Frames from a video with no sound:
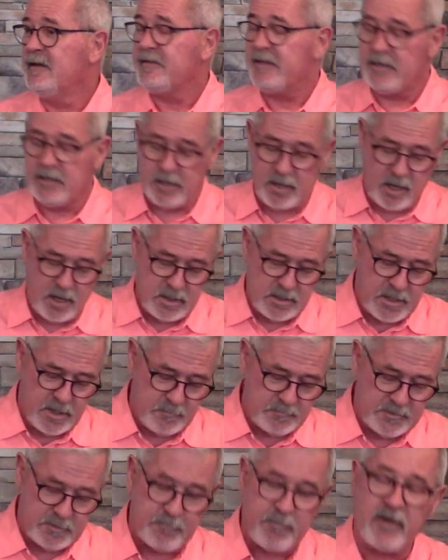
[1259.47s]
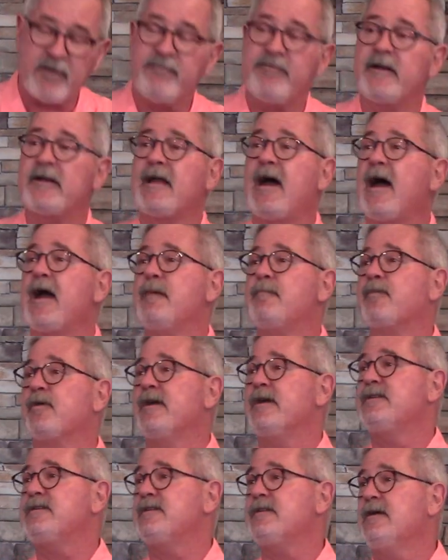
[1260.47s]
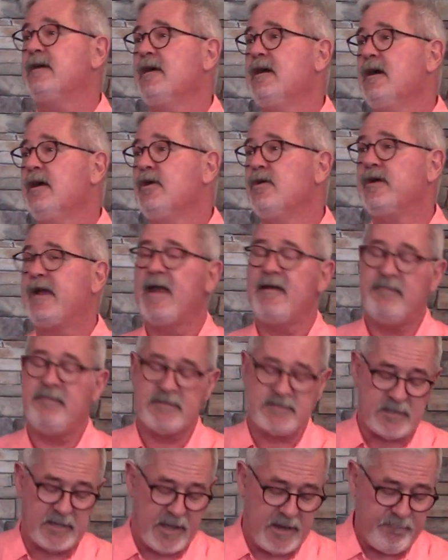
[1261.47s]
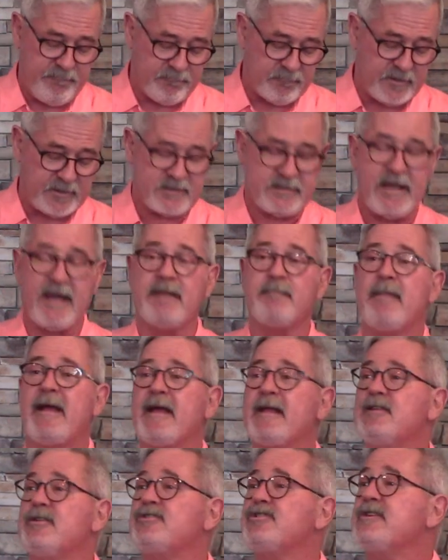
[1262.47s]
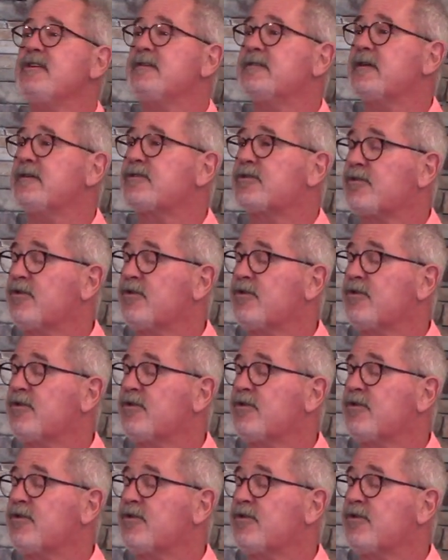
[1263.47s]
Then along comes a perfect high priest who gave his life for us, that man, Jesus